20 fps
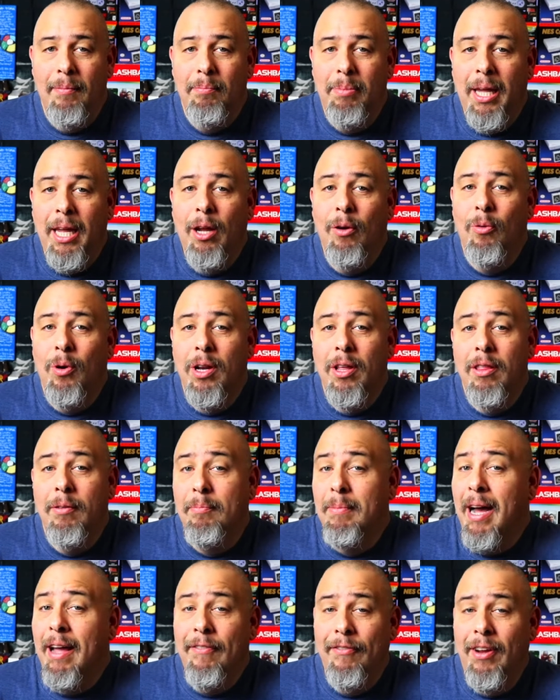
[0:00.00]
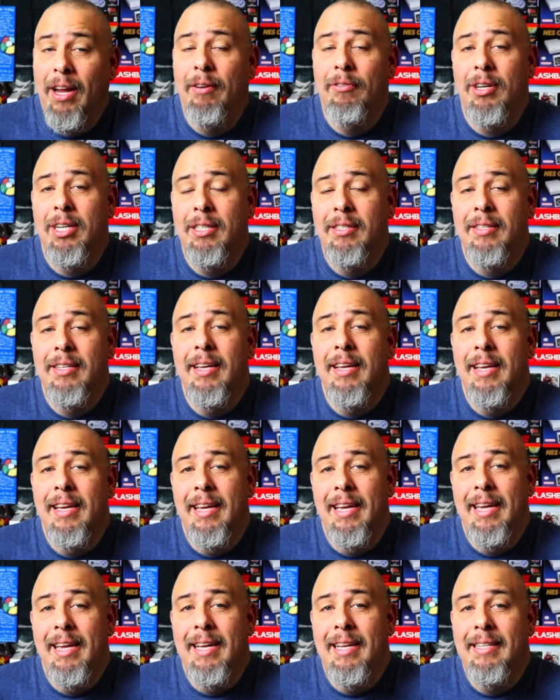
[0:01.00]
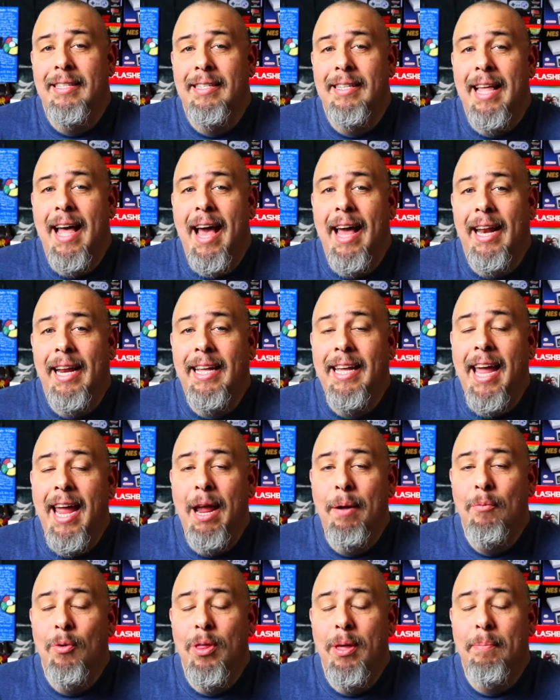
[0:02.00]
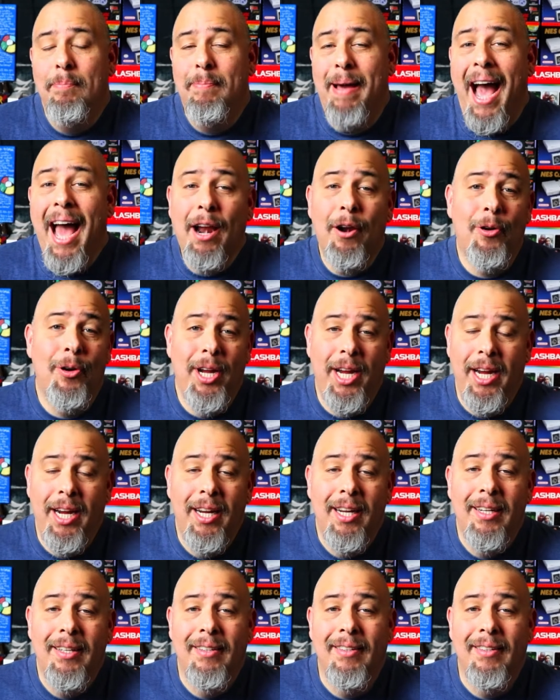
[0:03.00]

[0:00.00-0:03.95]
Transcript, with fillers: being one of my favorites is that it came with a battery.